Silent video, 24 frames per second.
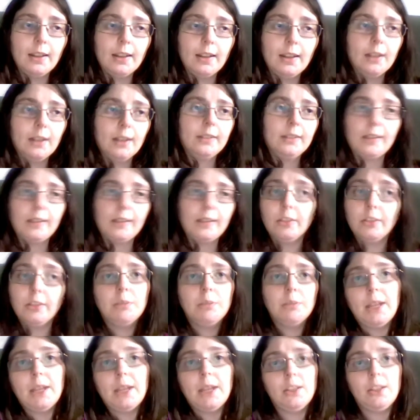does not
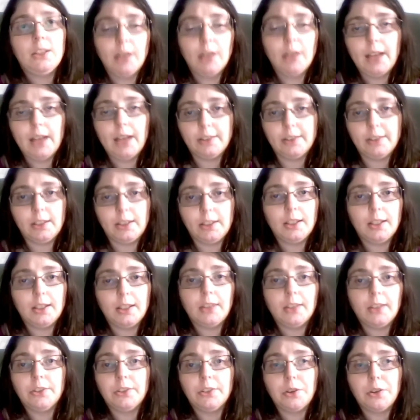make you lazy. And
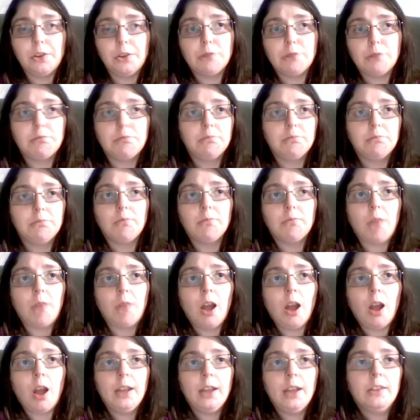so
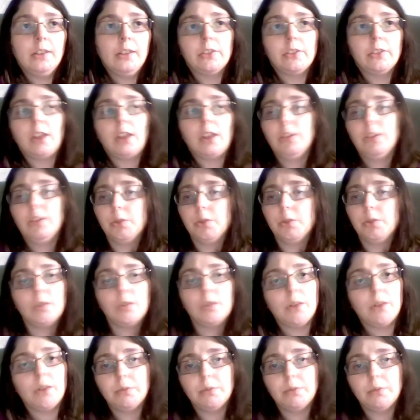I just unsubscribe
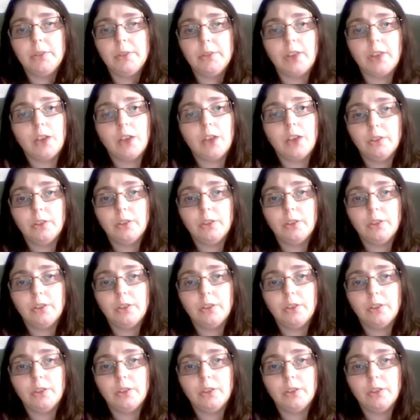from this arsehole.